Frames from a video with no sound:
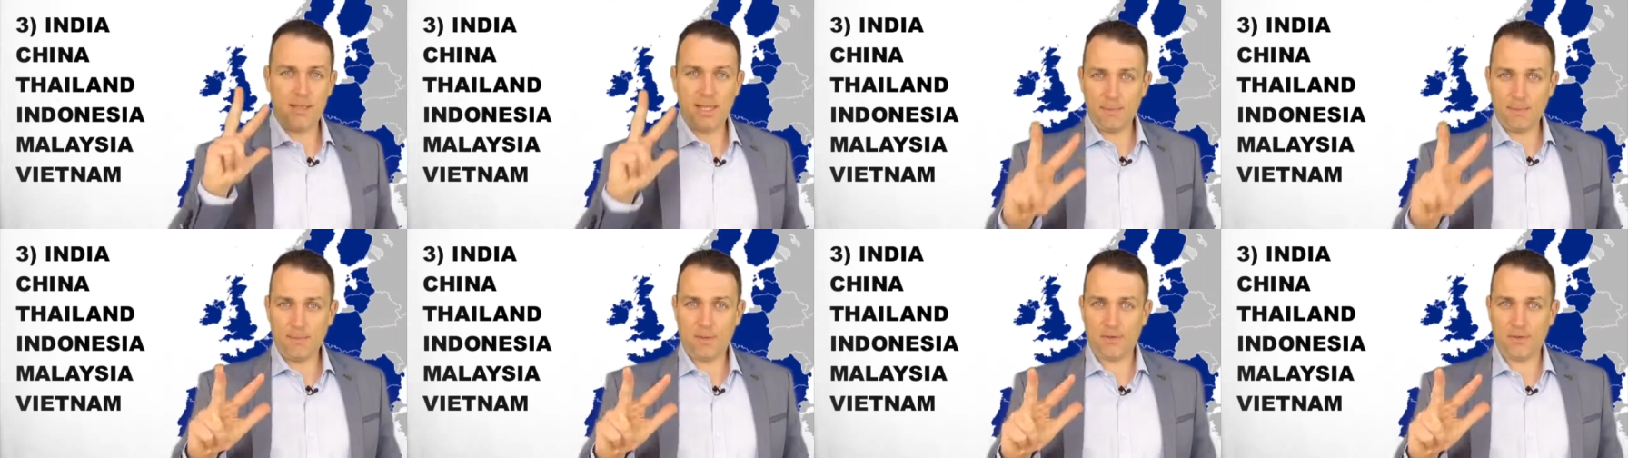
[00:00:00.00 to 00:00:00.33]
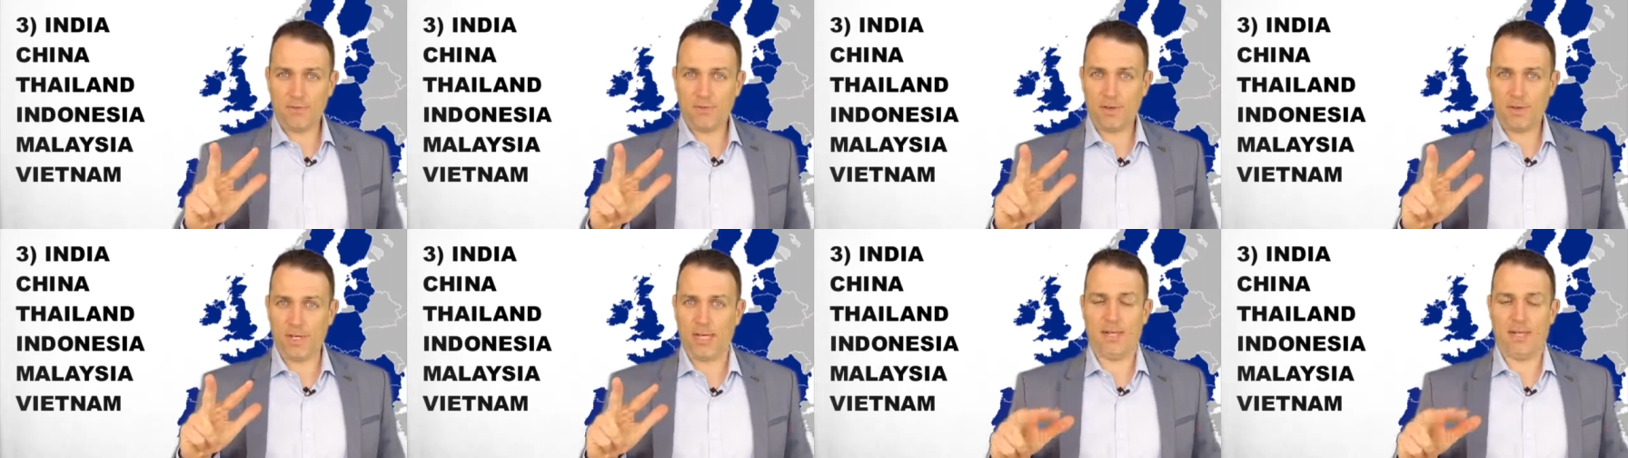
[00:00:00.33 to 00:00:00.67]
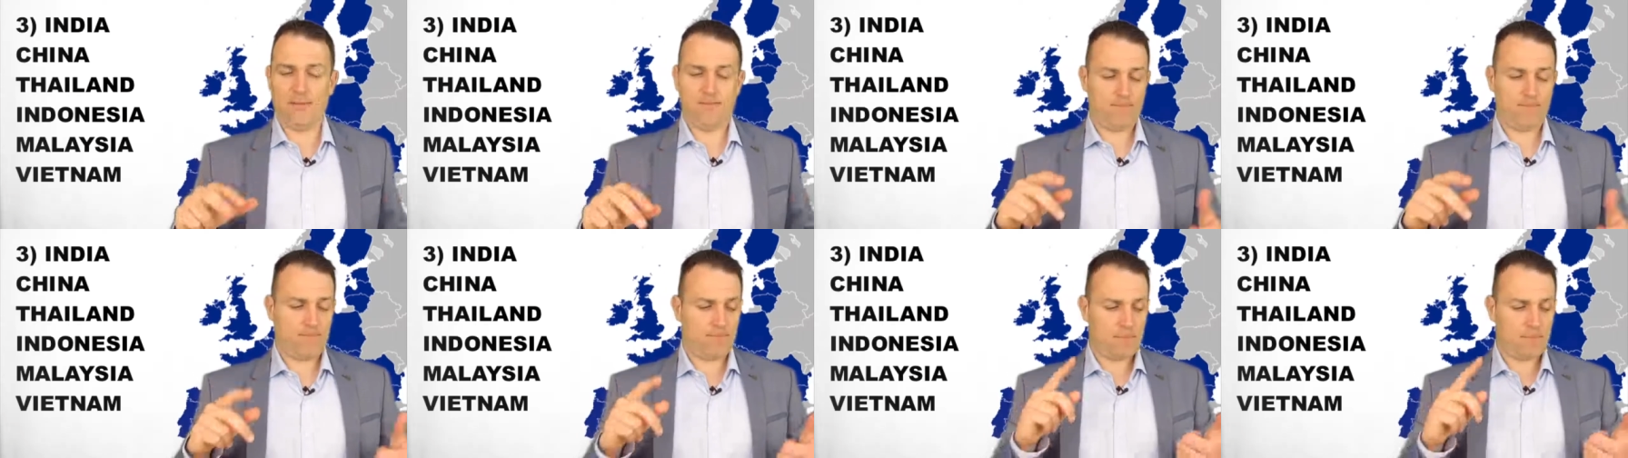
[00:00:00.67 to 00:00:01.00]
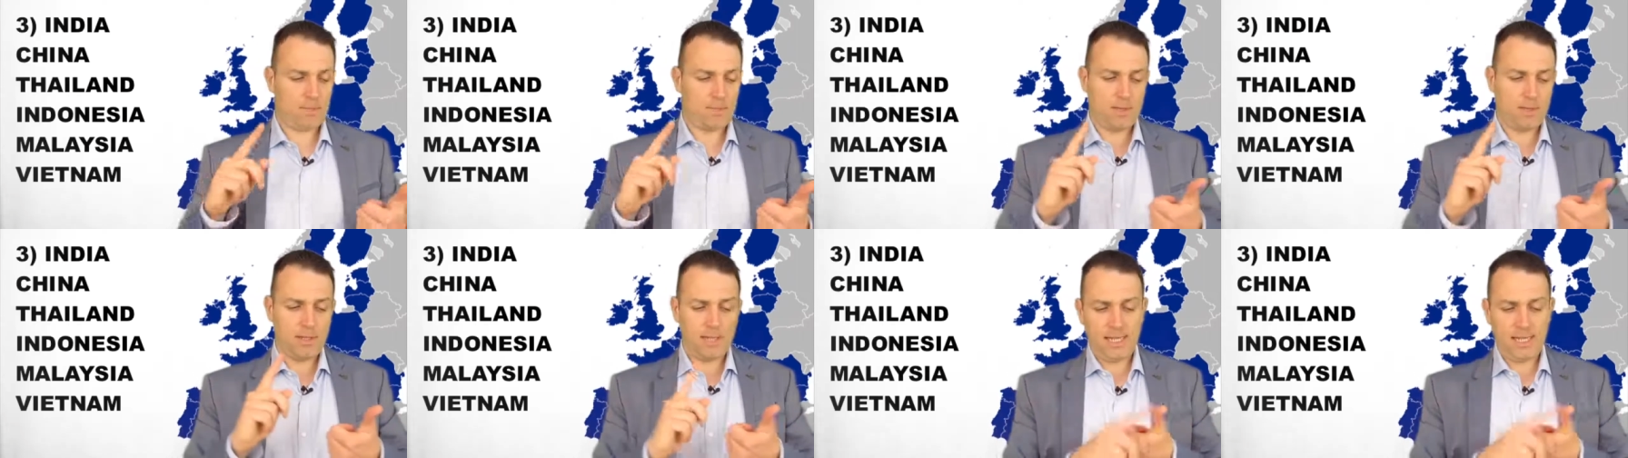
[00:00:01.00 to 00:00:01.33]
Number 3,
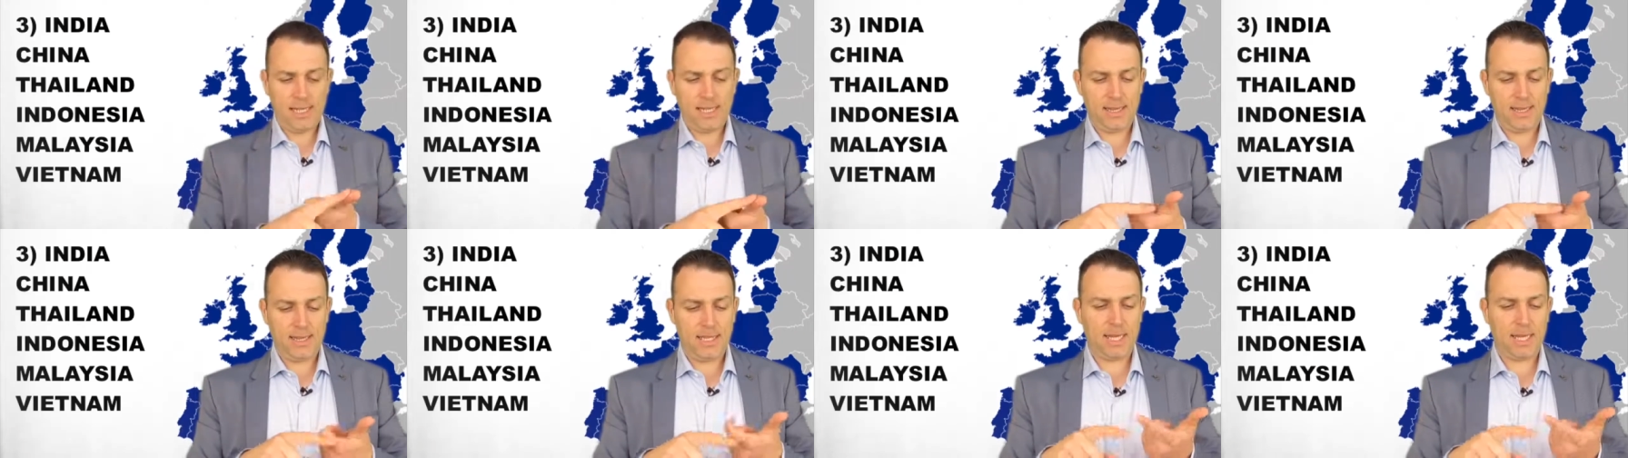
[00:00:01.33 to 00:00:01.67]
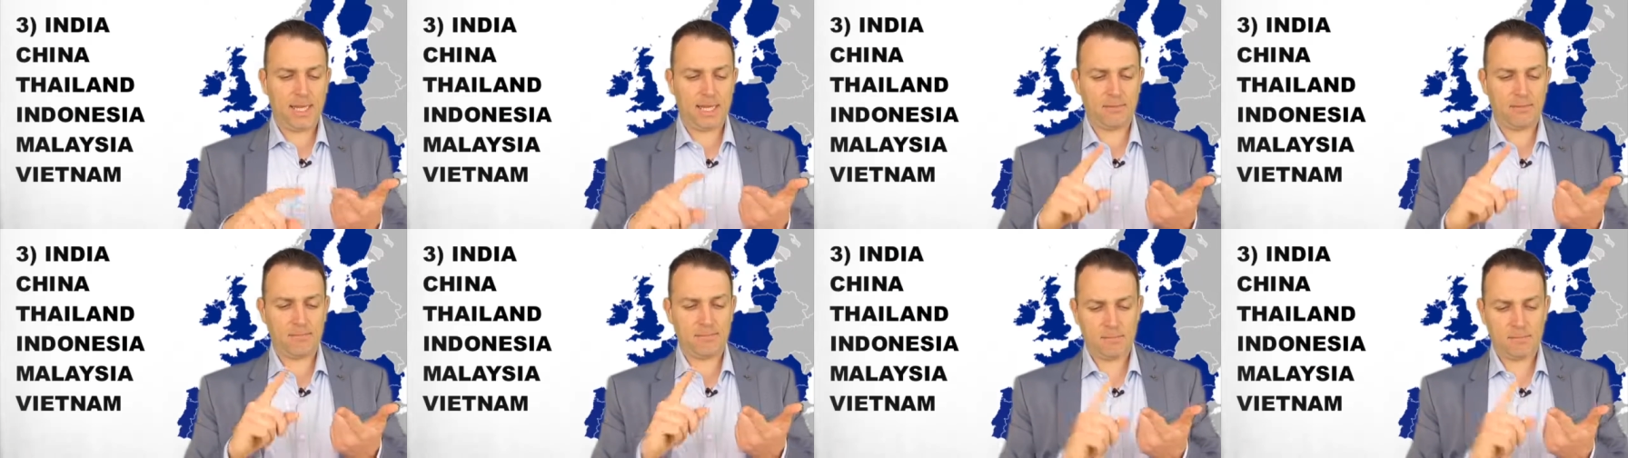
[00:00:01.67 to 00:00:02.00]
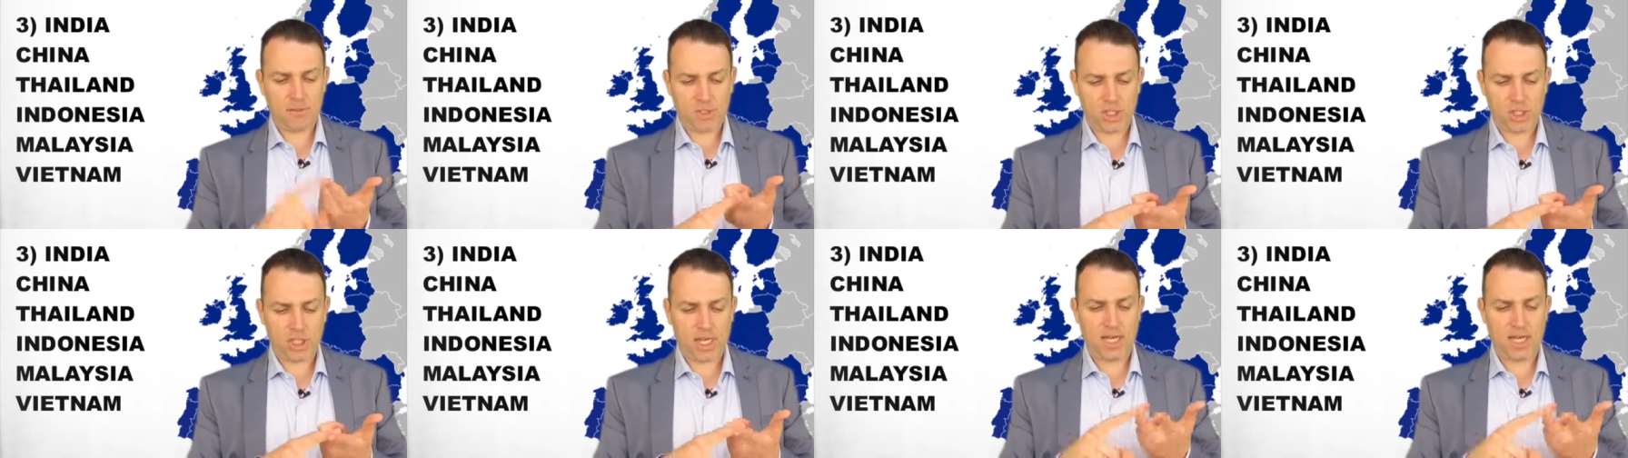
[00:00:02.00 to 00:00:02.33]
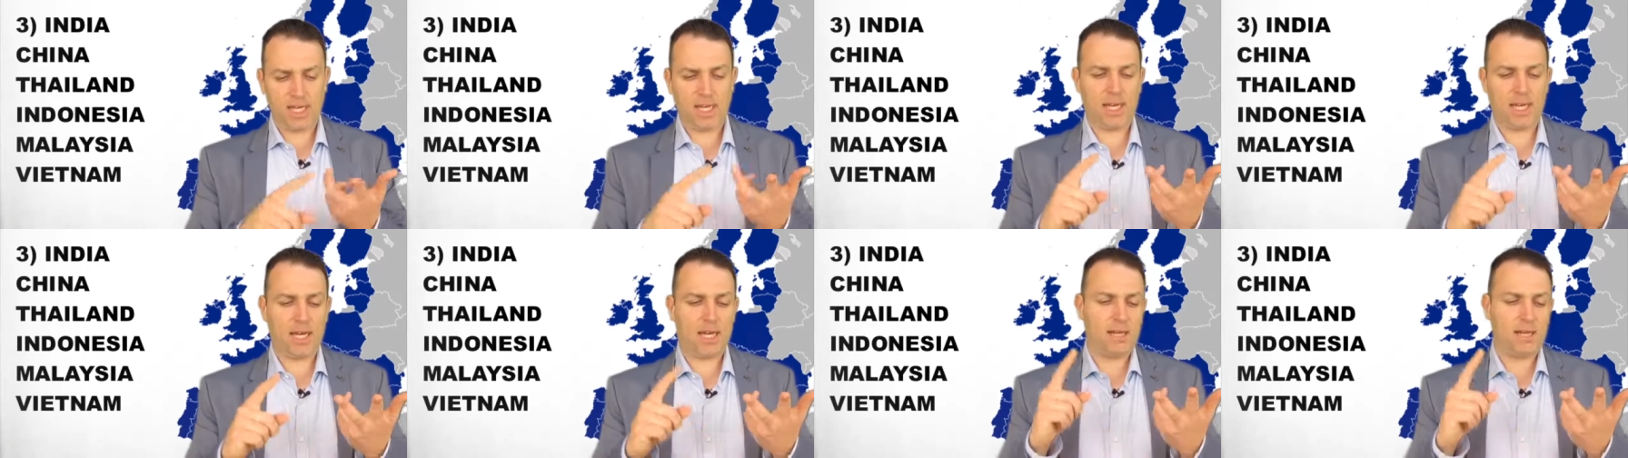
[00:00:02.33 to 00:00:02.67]
India,
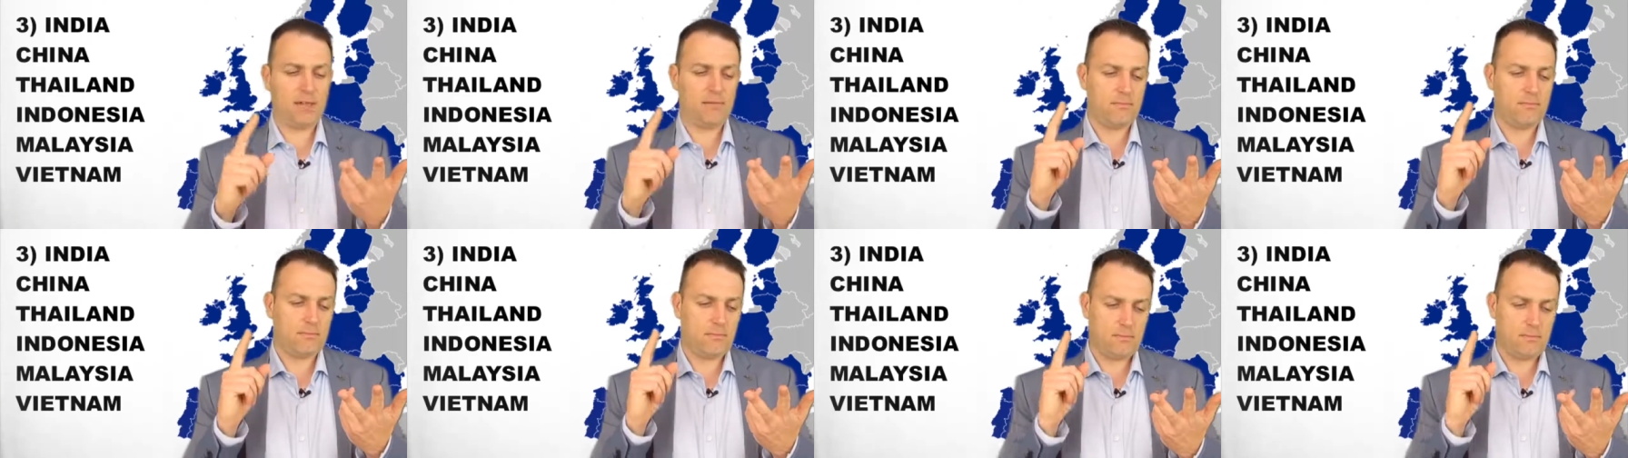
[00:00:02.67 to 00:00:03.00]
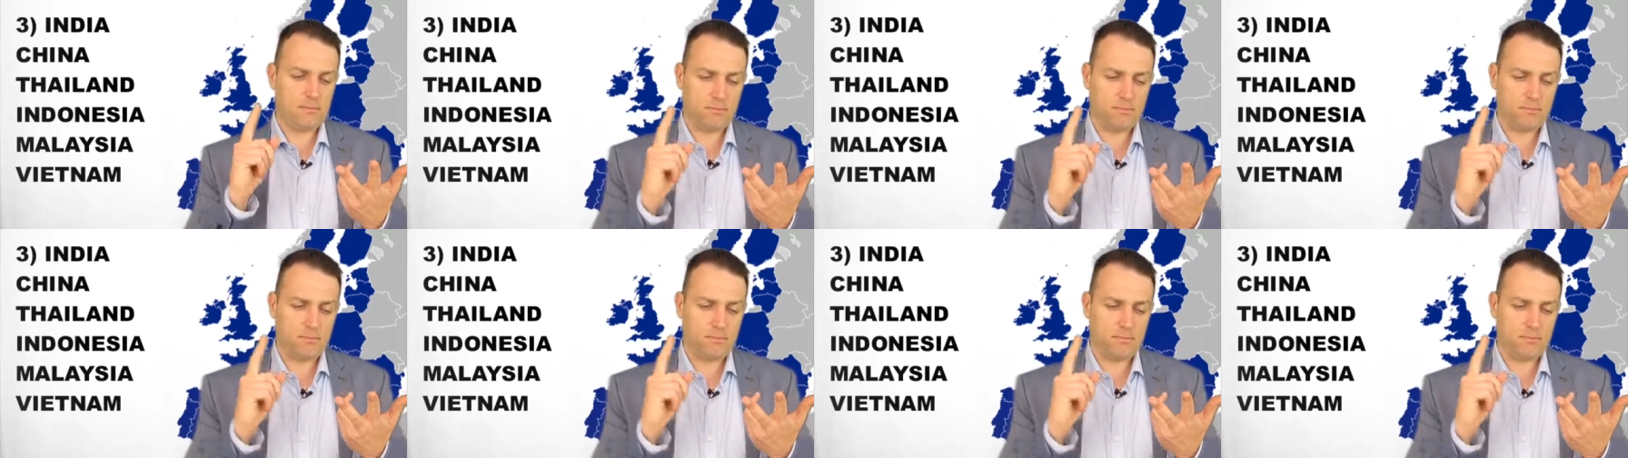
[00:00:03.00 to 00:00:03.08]
China,